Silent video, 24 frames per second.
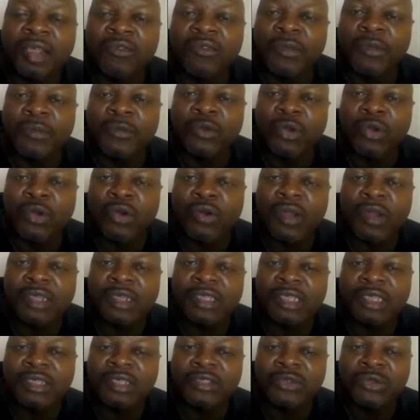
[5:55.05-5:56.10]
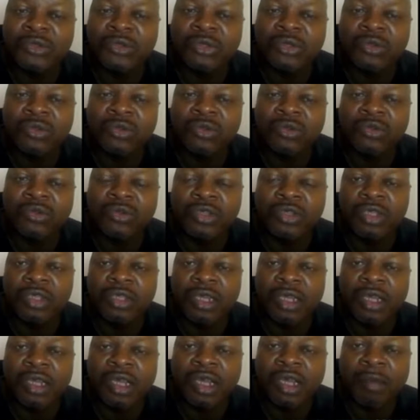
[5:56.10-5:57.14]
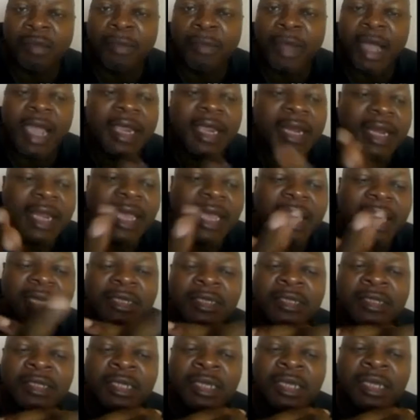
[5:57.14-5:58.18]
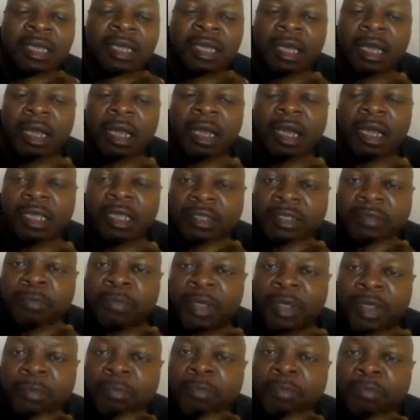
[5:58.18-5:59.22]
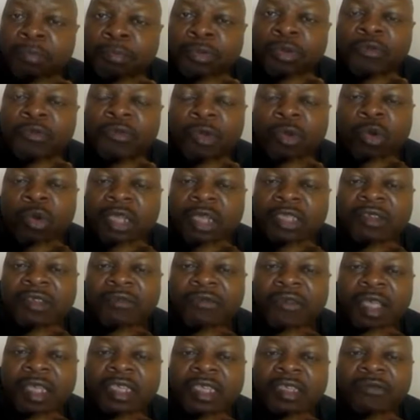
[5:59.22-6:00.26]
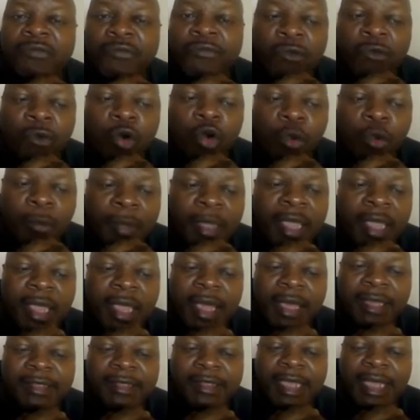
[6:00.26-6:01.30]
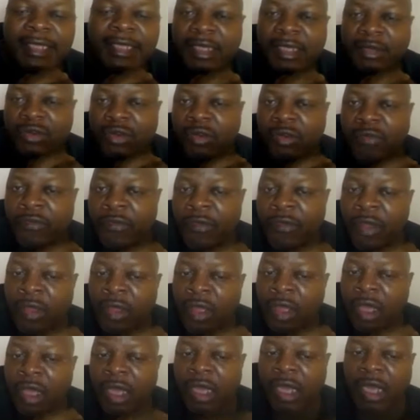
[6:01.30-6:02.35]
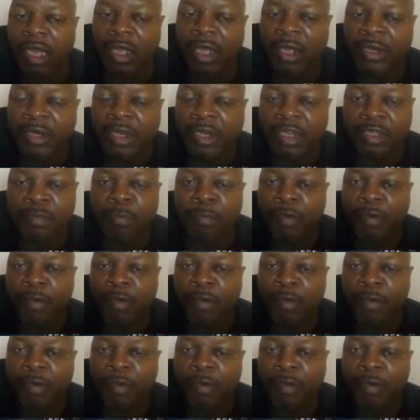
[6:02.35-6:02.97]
cryptocurrencies using Binance. It's been proving quite effective for me. I started off in this